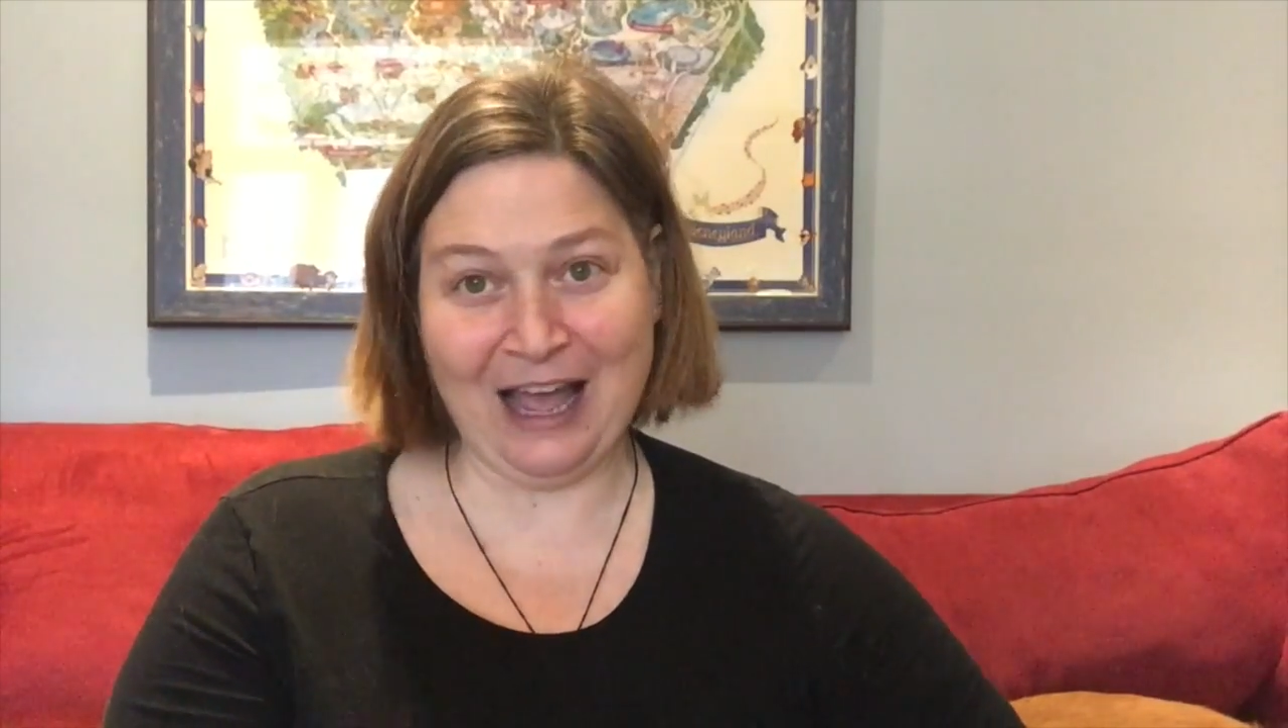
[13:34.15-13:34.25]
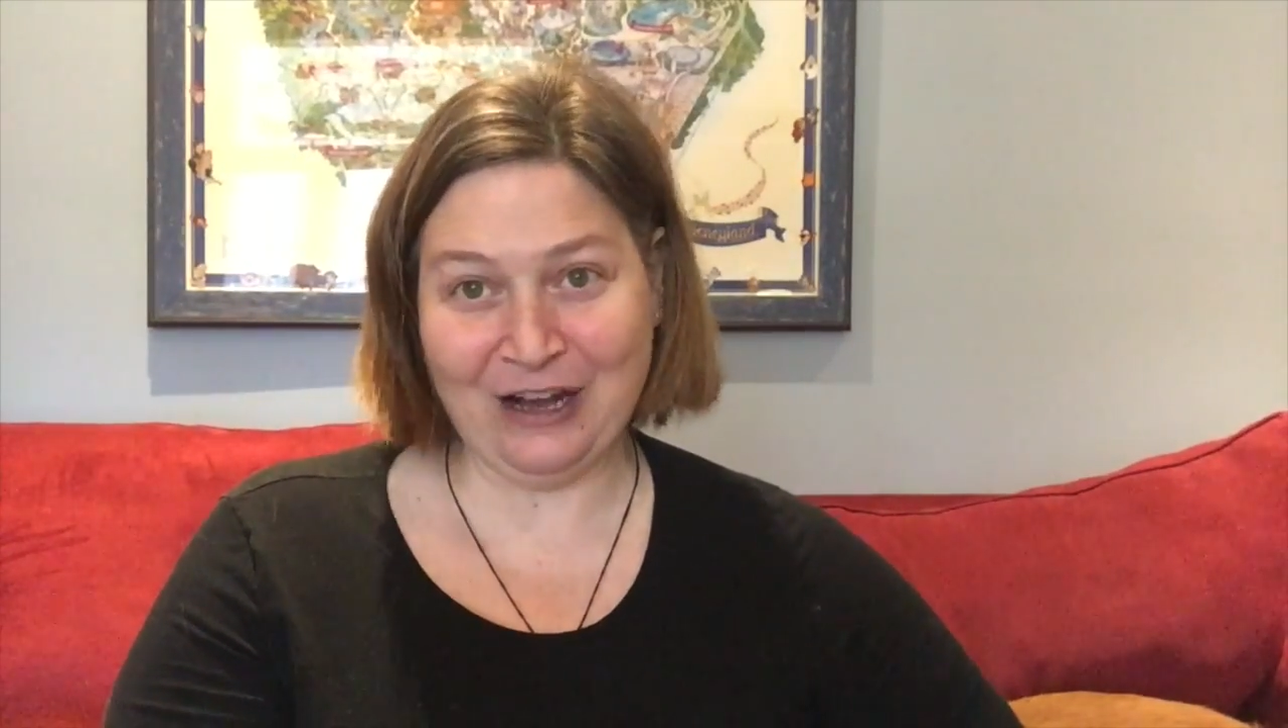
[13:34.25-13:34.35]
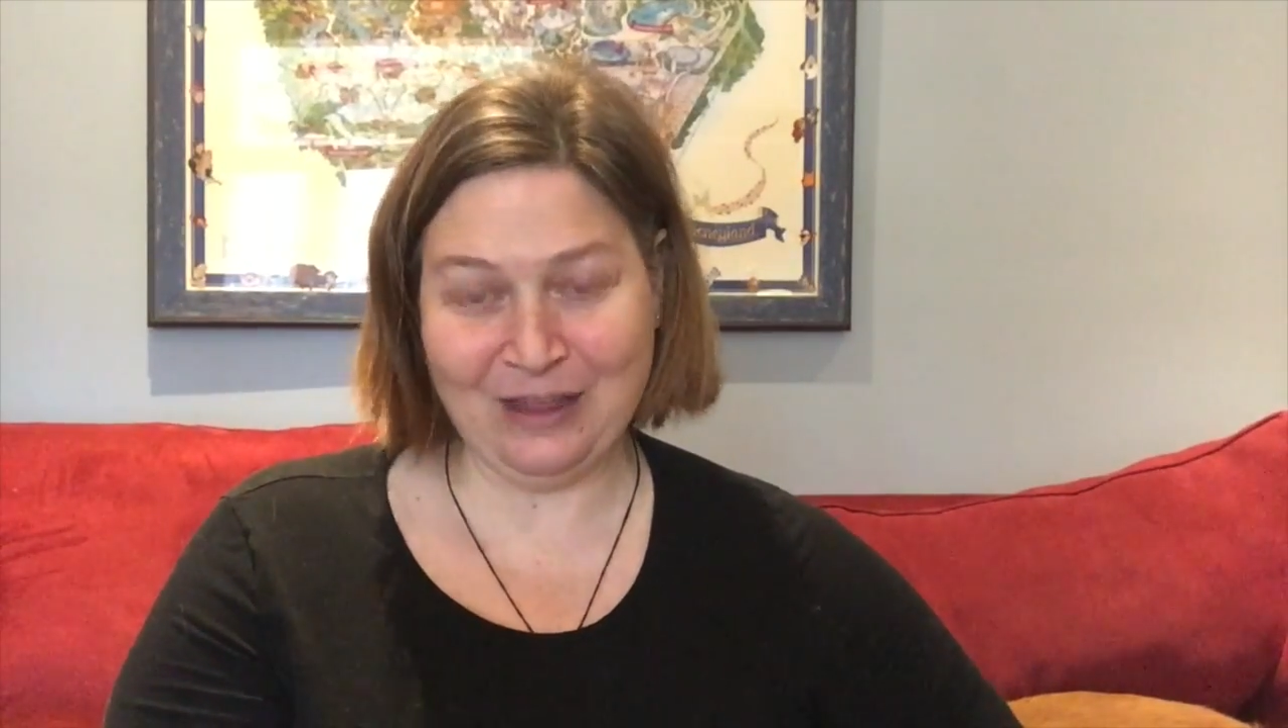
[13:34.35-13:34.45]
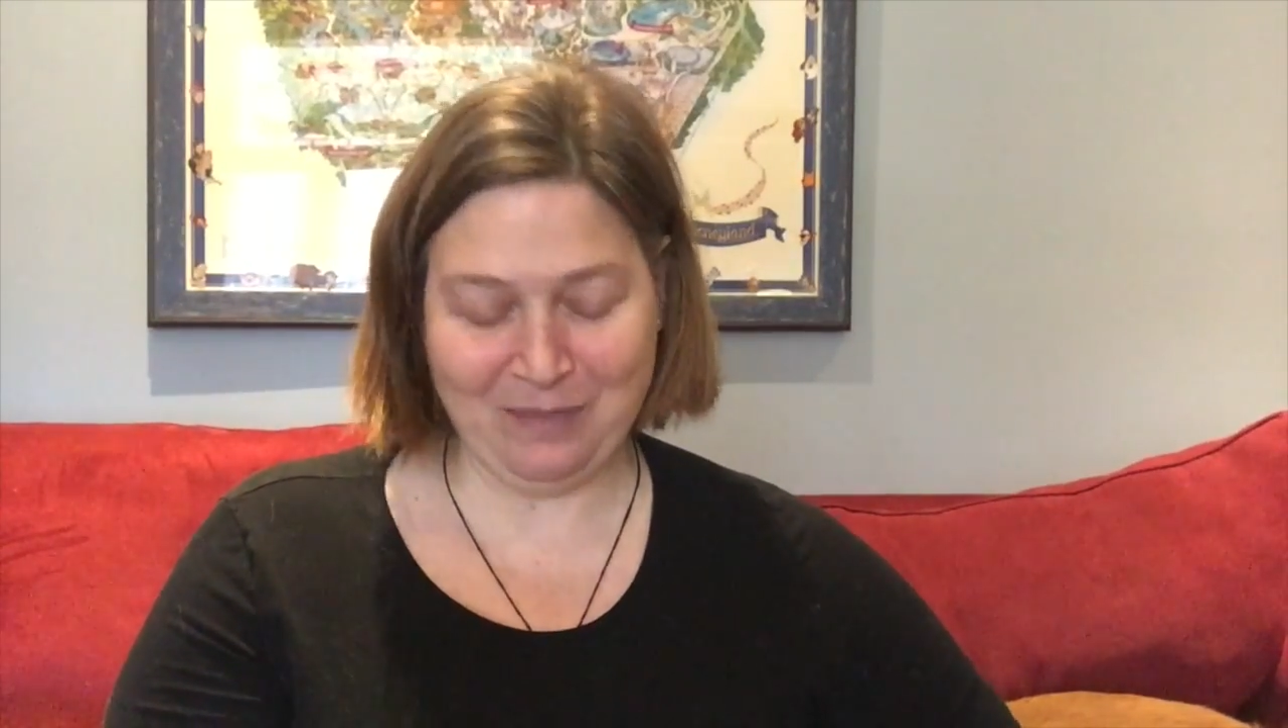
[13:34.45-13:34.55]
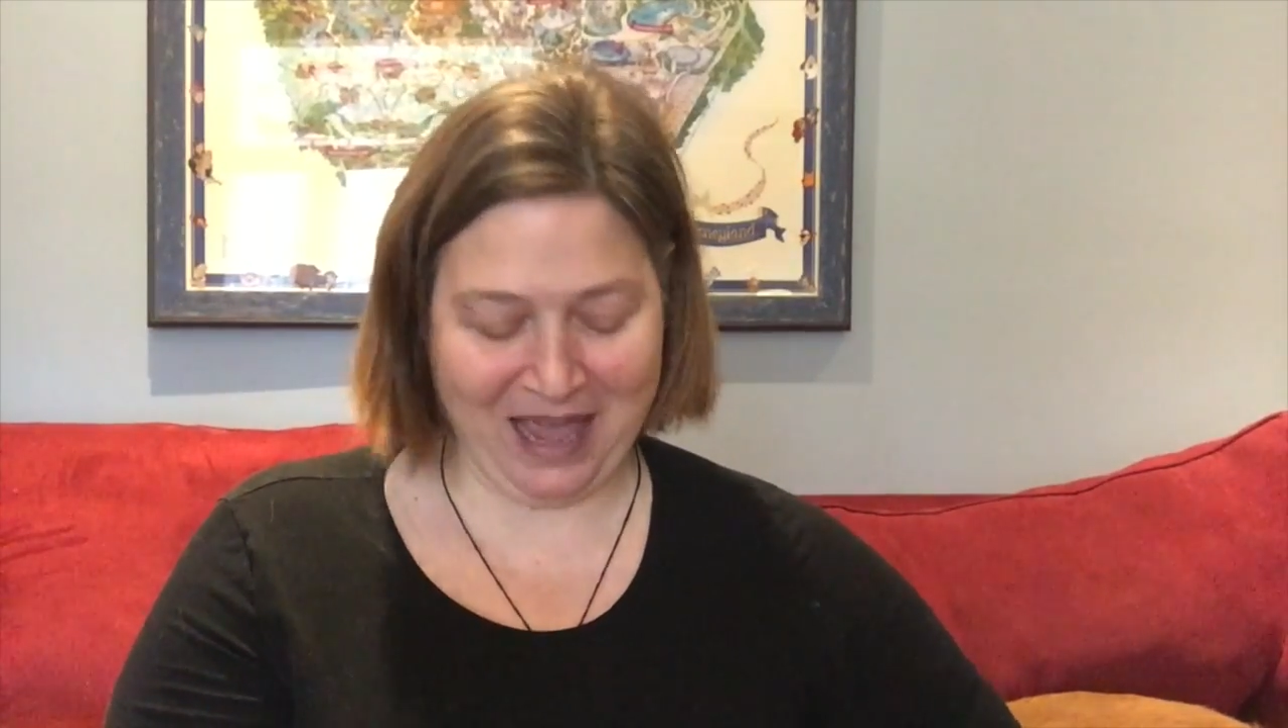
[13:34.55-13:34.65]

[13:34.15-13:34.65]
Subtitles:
out of the